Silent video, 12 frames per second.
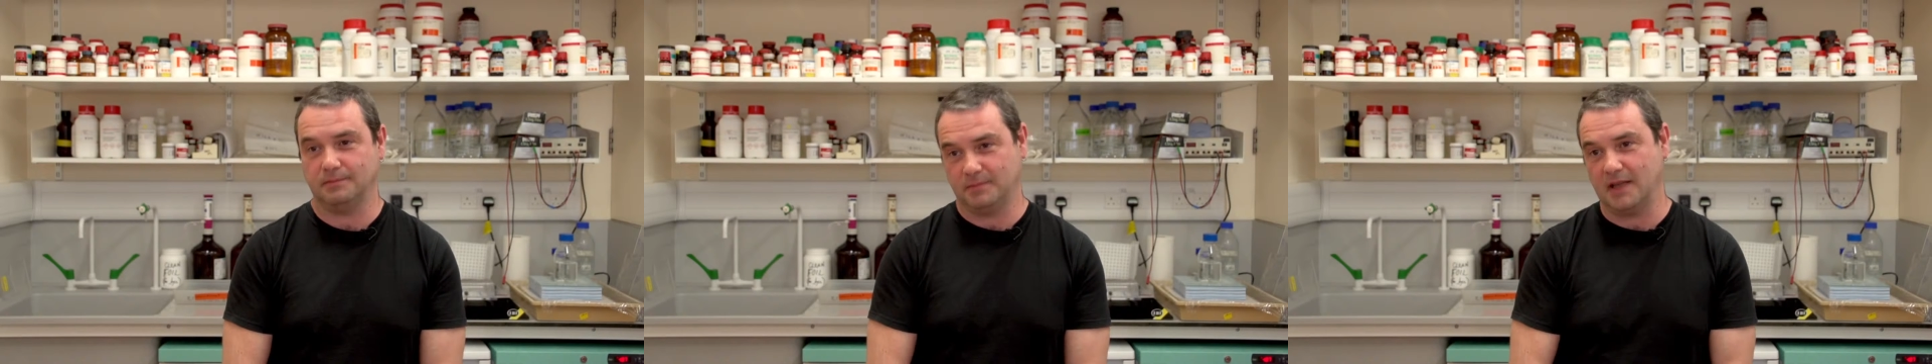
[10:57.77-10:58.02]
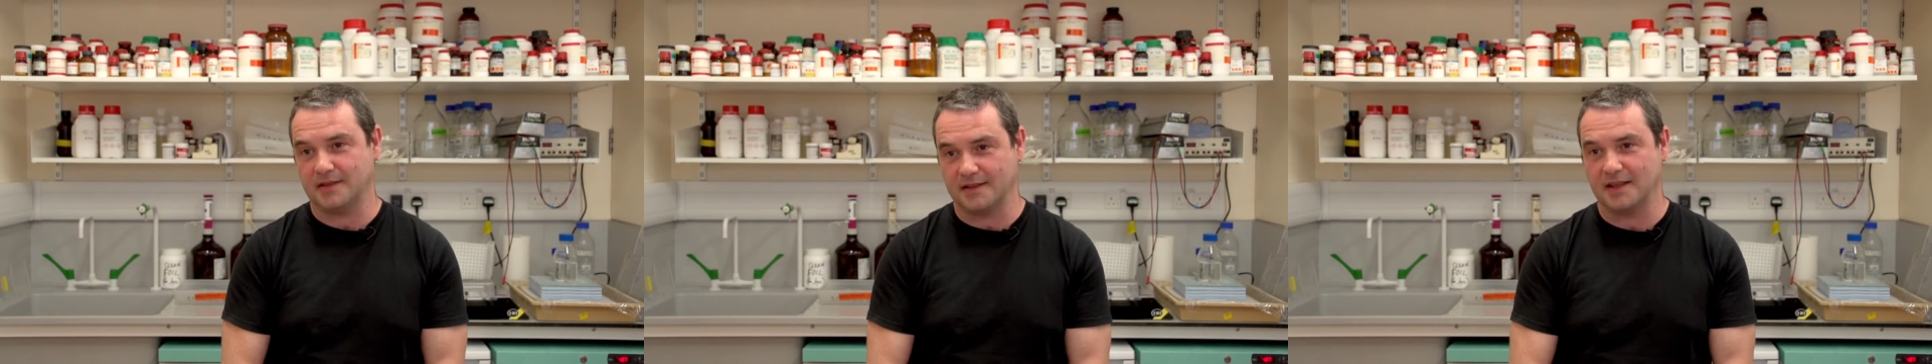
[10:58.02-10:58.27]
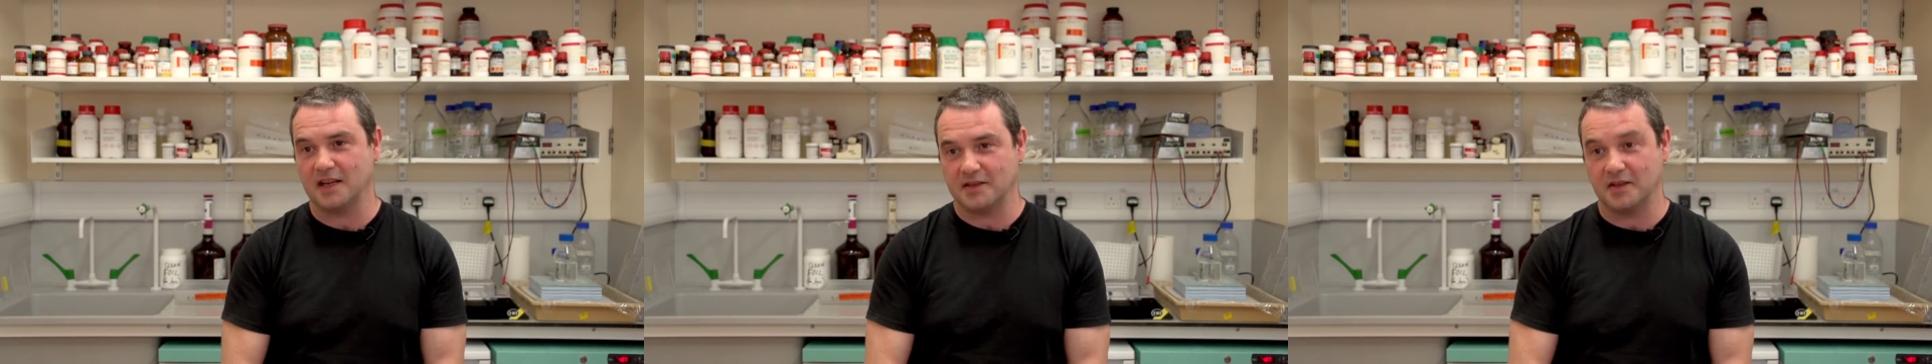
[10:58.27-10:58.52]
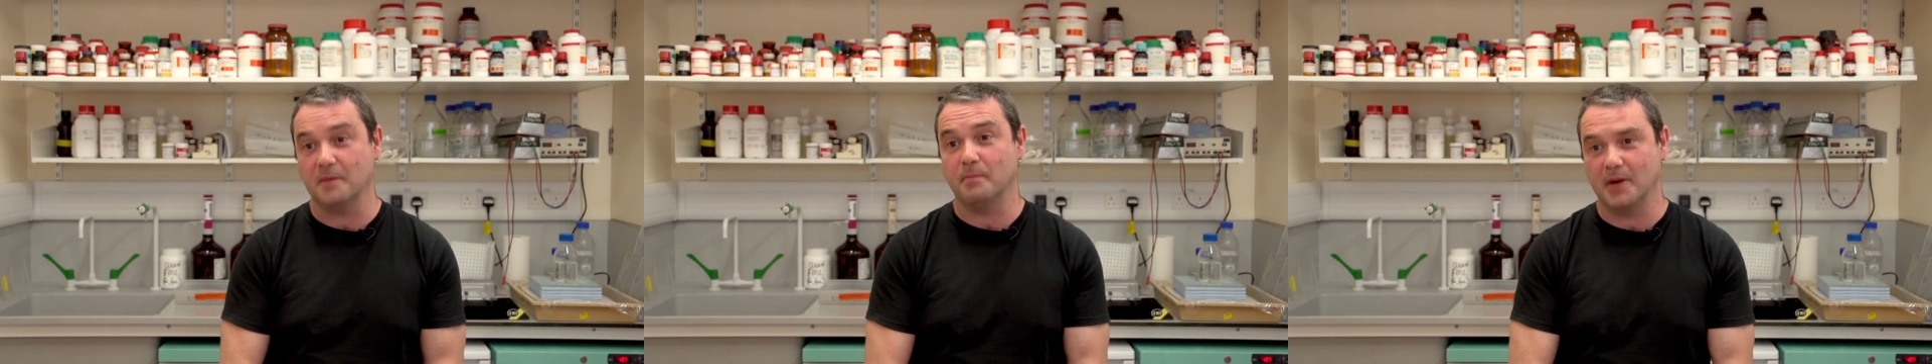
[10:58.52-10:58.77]
That's
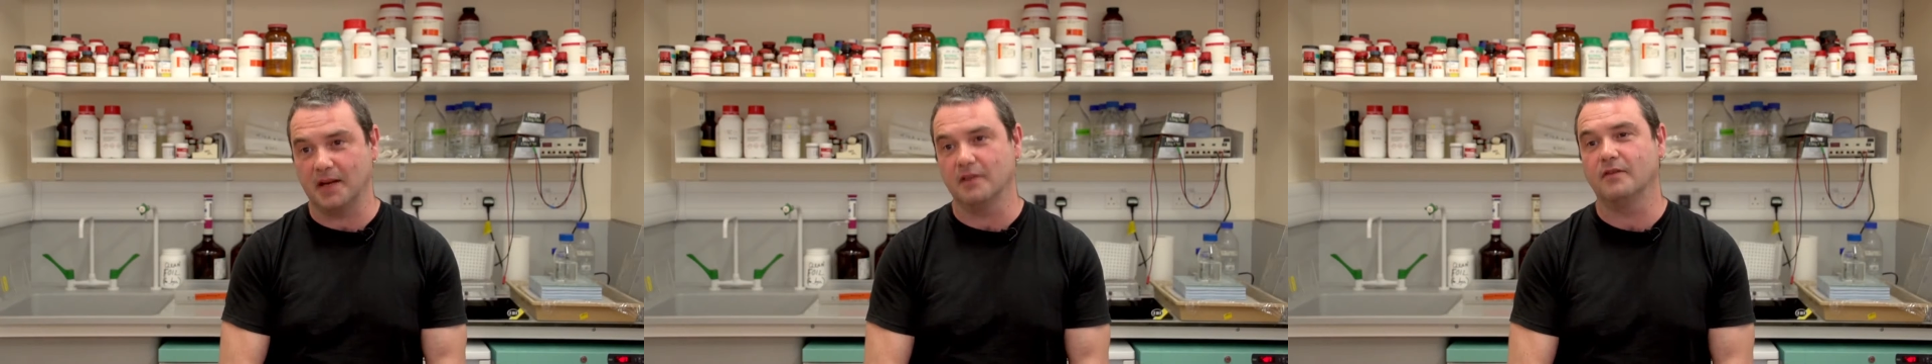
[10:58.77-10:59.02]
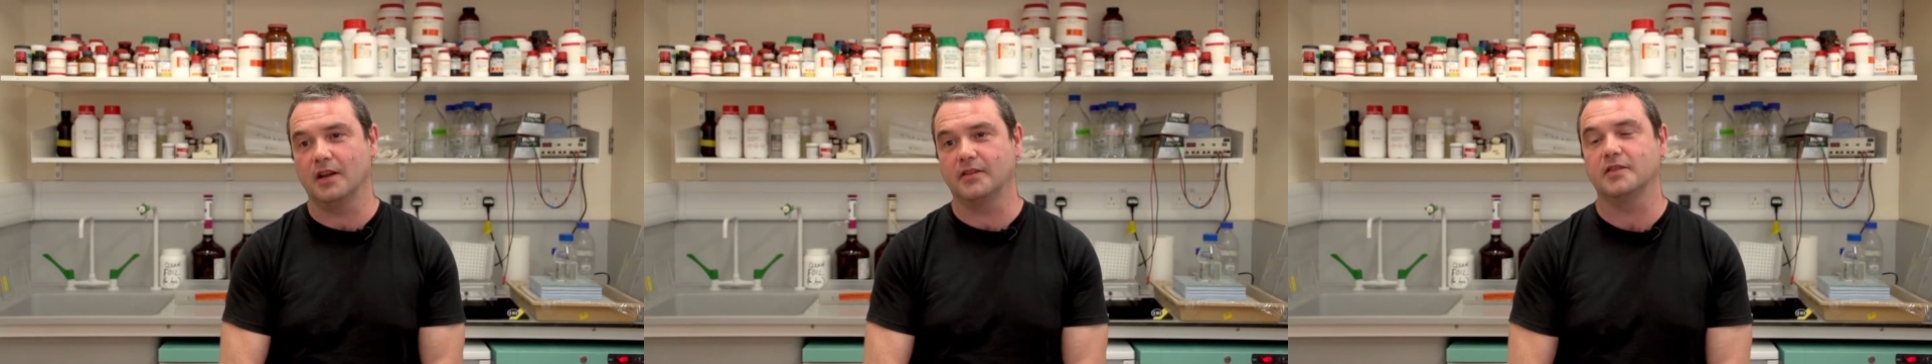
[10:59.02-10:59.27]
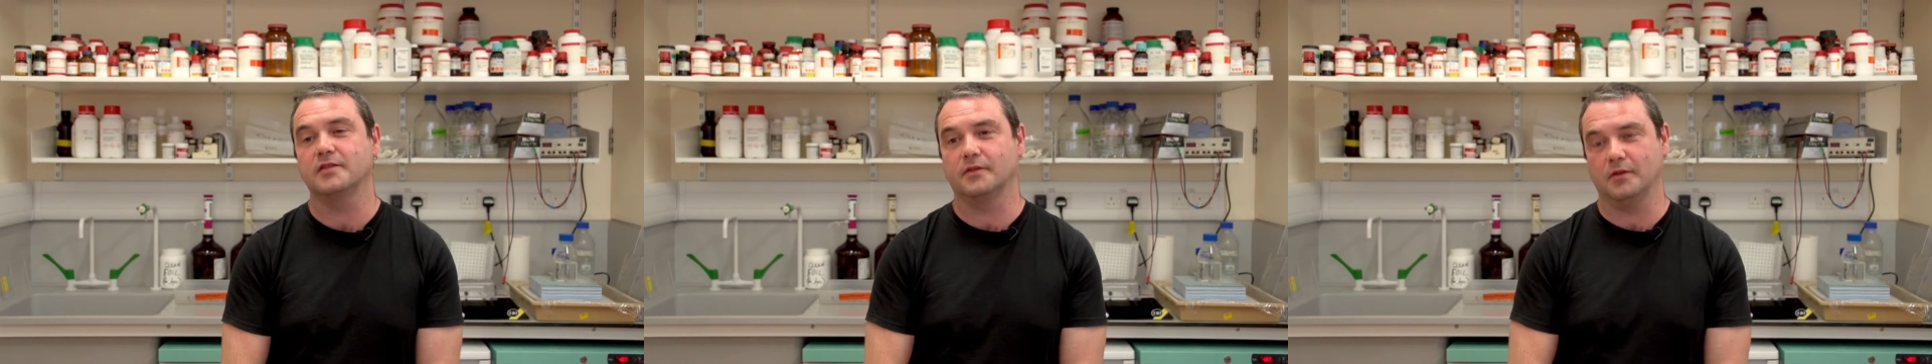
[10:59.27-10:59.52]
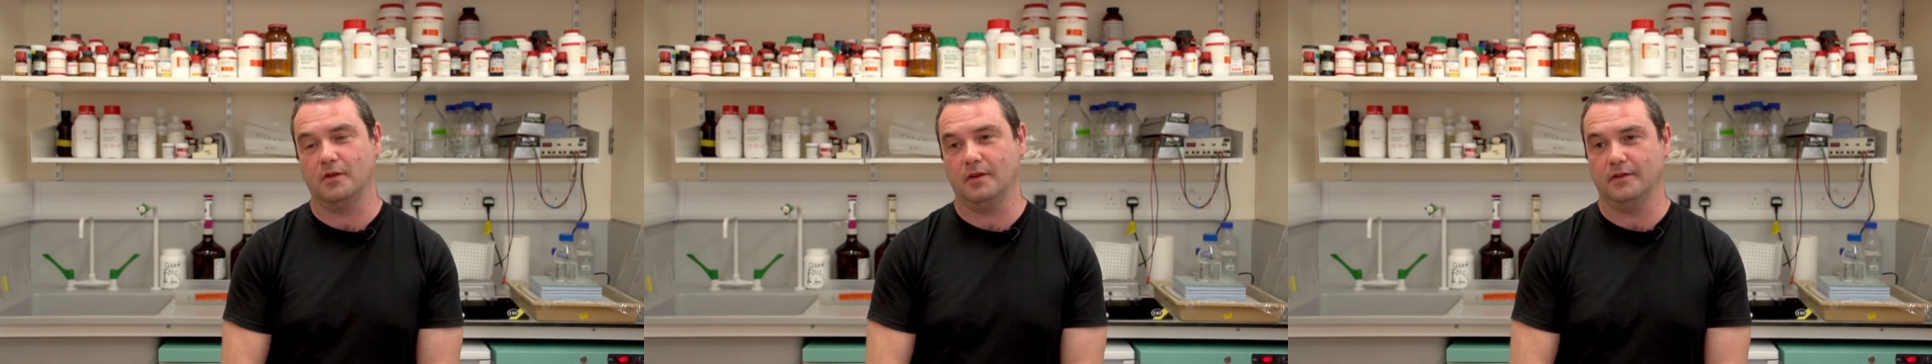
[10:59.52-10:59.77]
essentially the big advantage
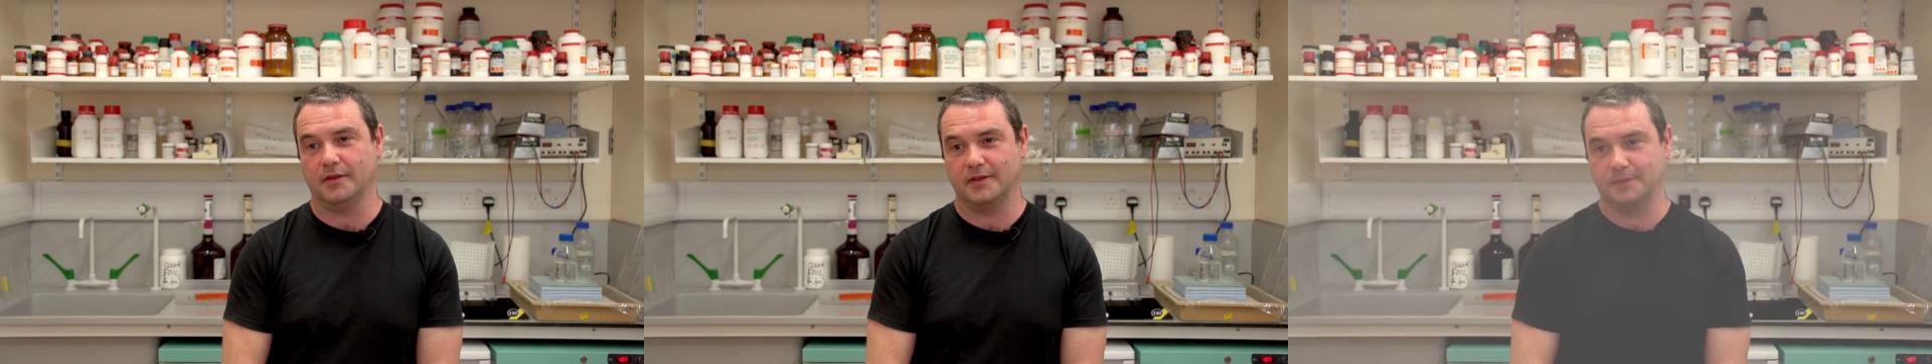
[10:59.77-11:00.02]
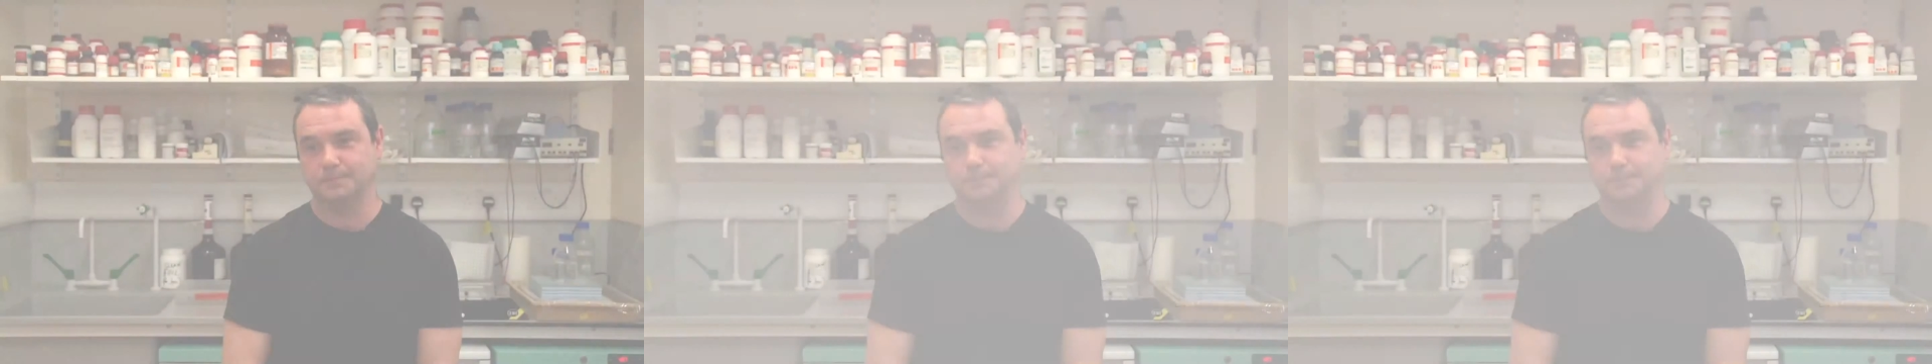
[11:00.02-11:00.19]
for all of us.